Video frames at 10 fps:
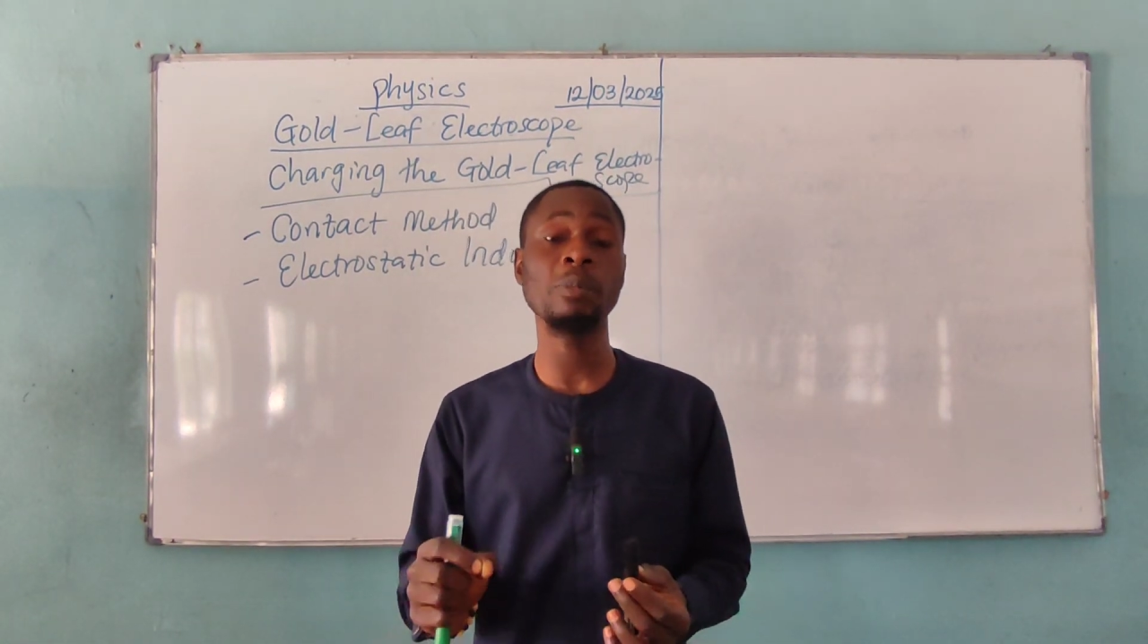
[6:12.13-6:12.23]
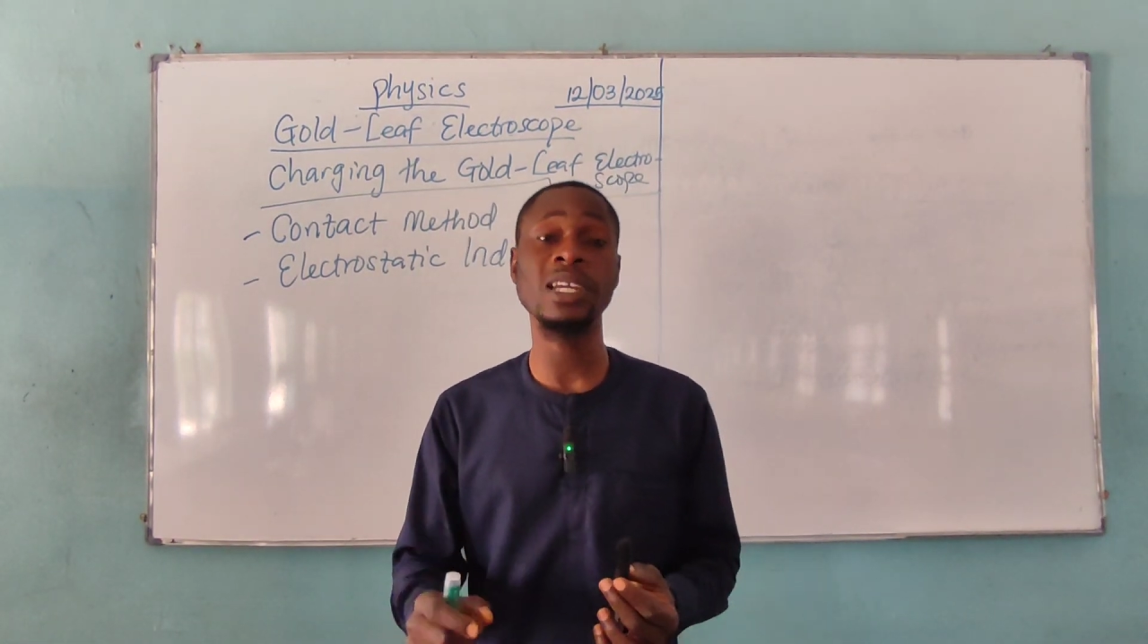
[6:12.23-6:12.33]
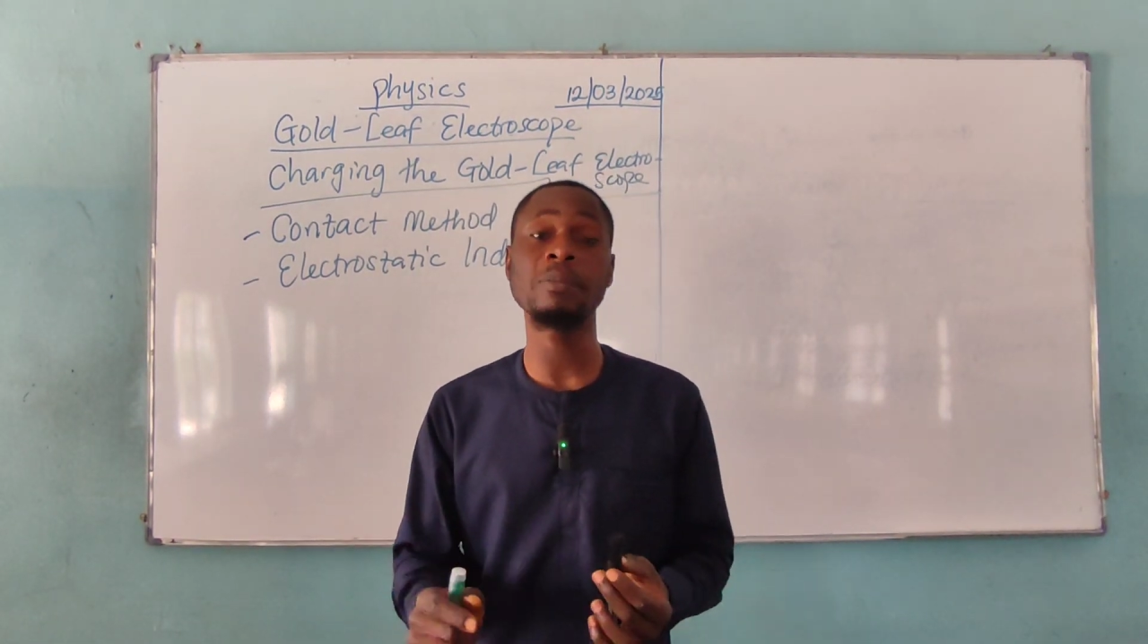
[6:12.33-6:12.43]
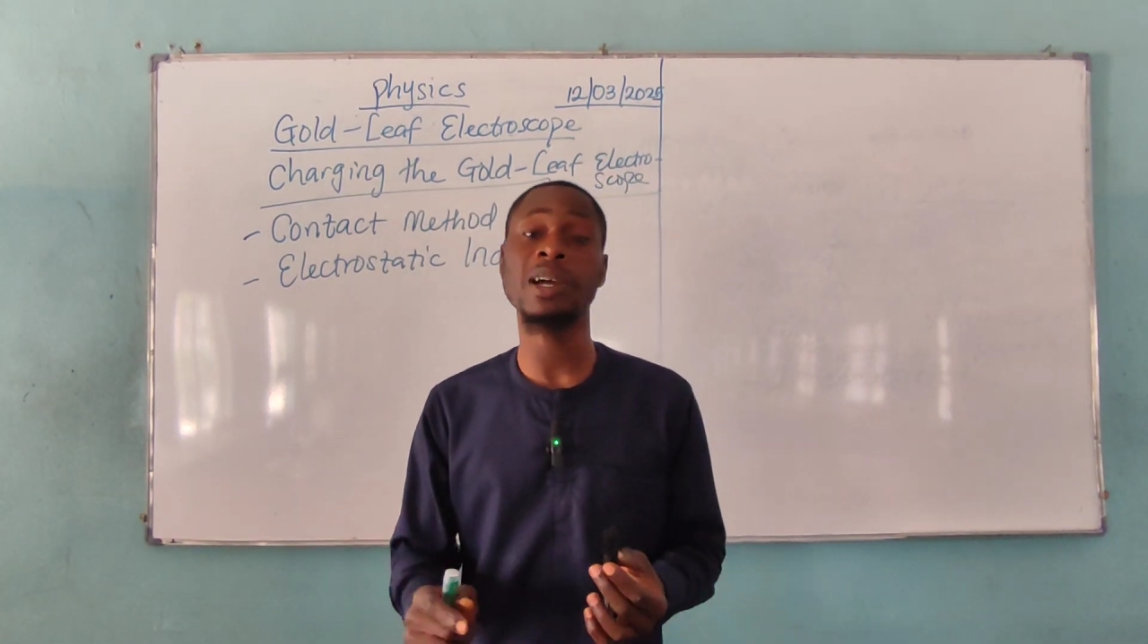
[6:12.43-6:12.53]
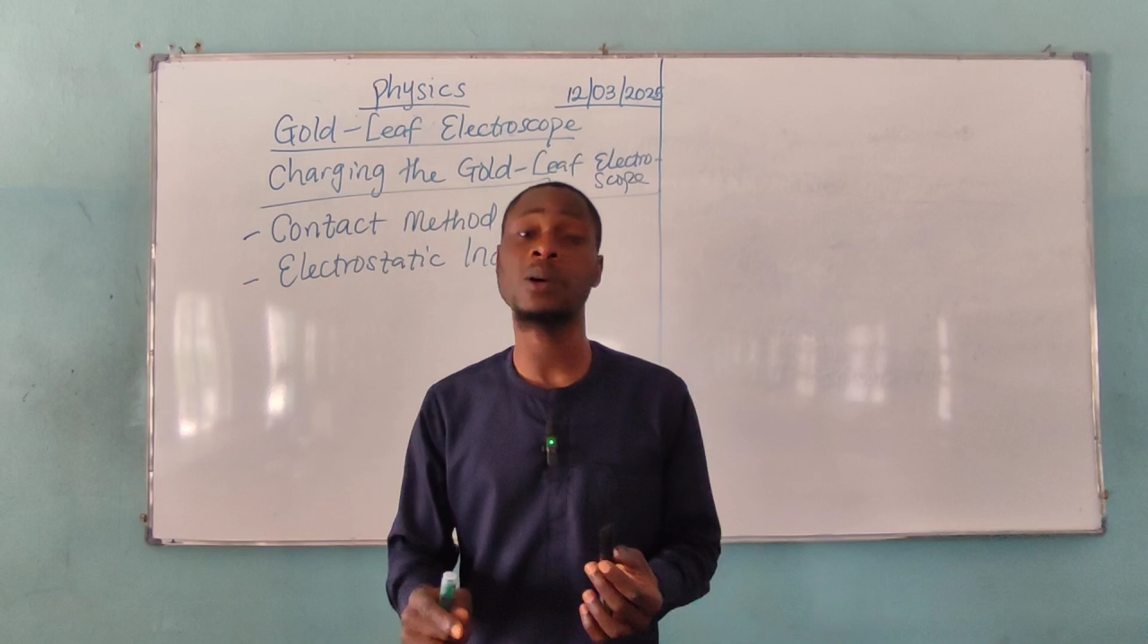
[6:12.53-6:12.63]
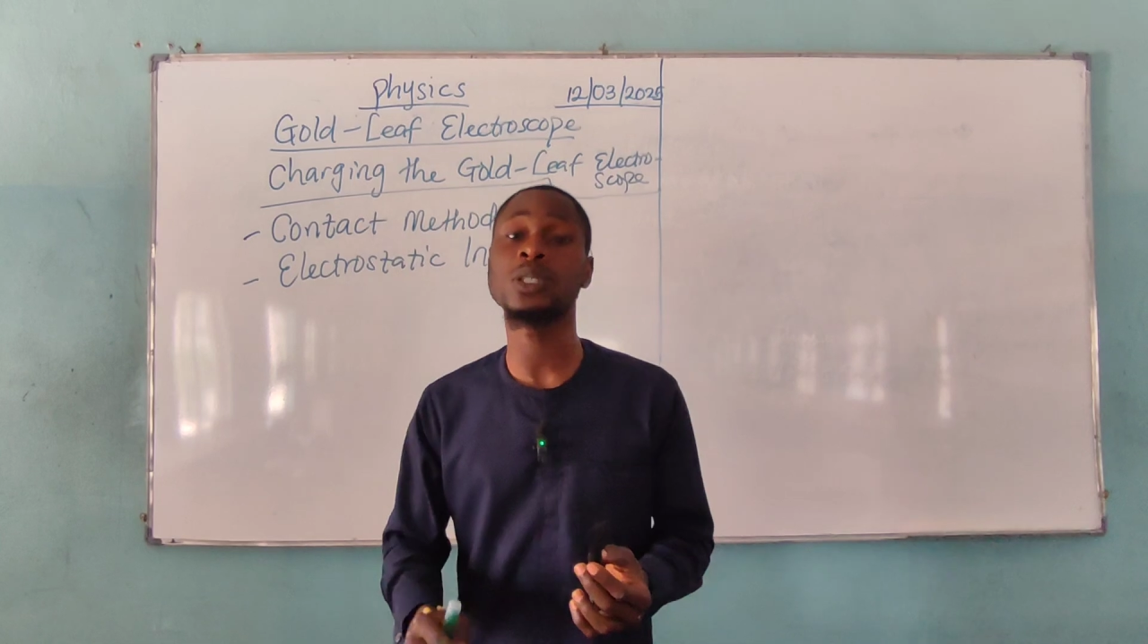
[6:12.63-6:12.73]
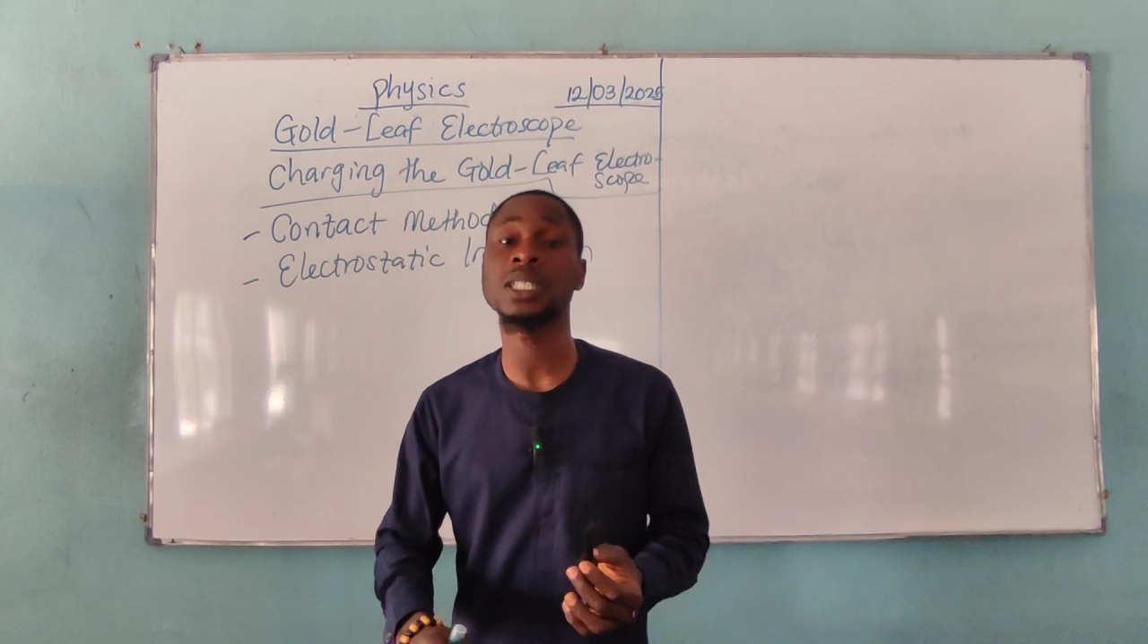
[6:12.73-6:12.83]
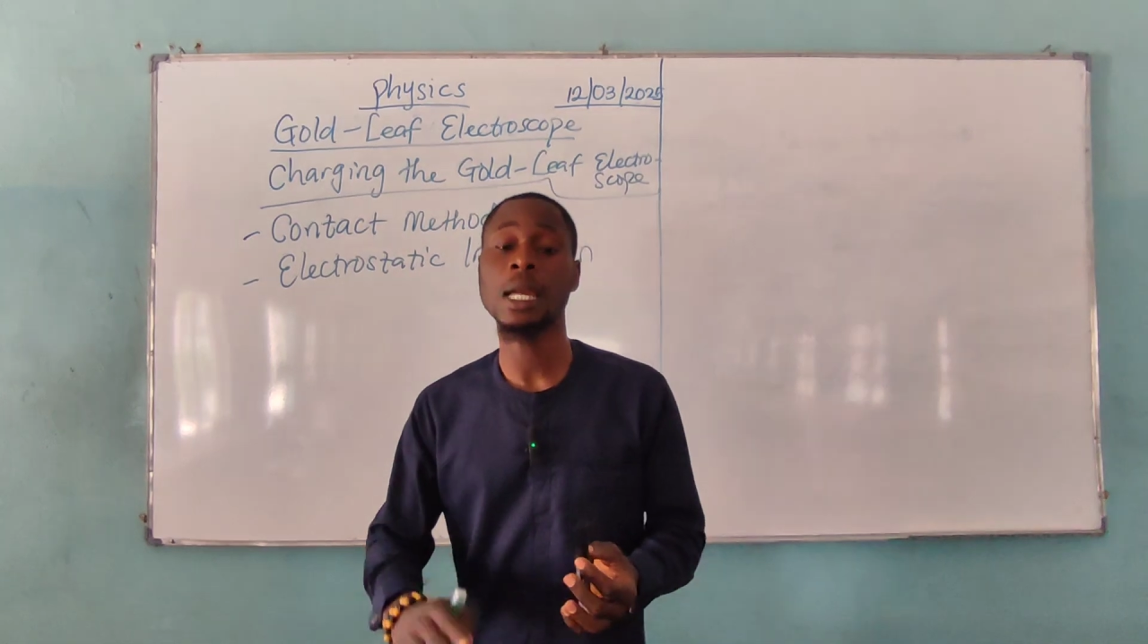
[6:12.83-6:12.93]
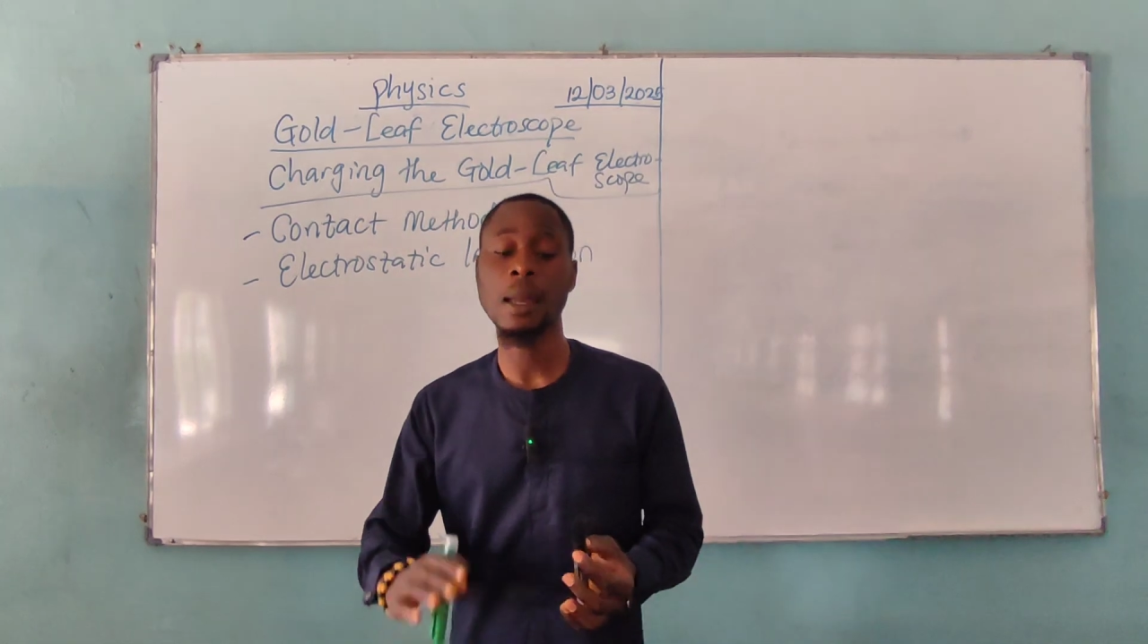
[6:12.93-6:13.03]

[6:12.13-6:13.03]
mean by what?